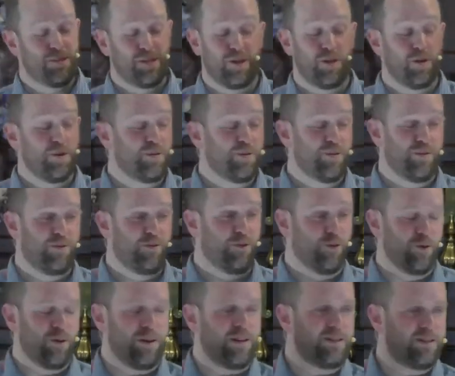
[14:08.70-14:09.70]
long
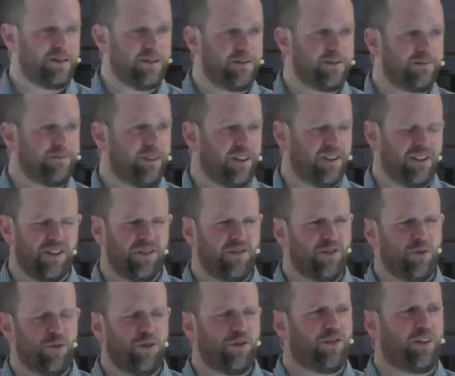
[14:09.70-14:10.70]
for it. I don't know if
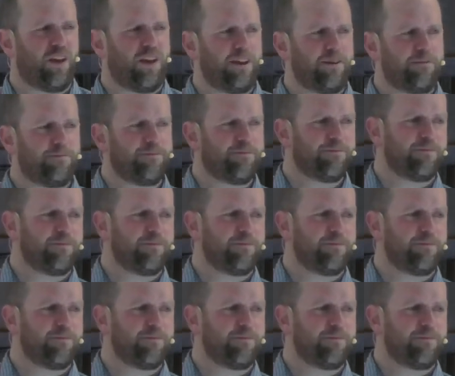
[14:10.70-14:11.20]
you're the same.